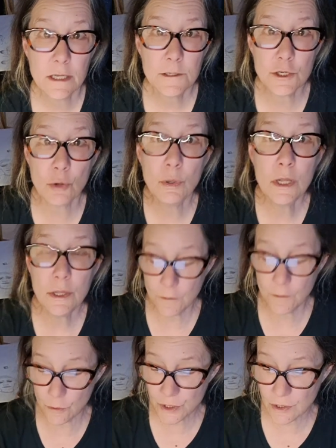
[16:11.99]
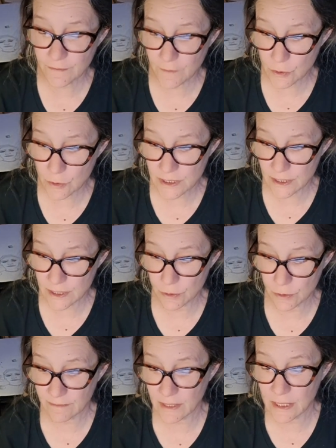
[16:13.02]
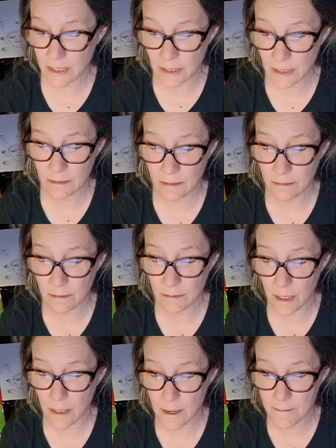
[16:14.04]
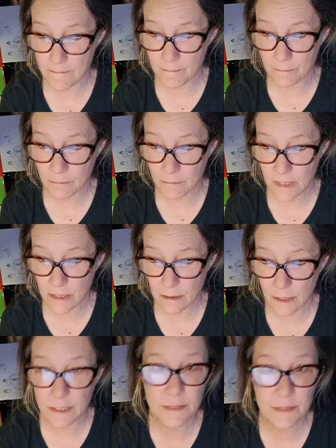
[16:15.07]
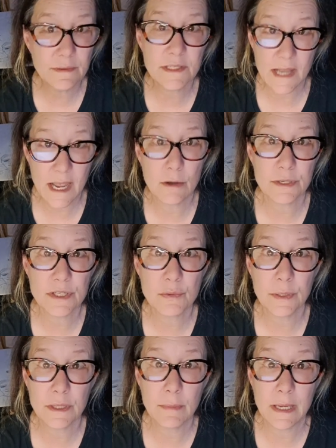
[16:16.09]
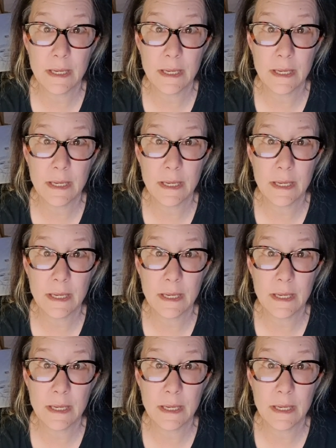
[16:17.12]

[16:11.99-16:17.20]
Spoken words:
So those are the folks that are living in this house with the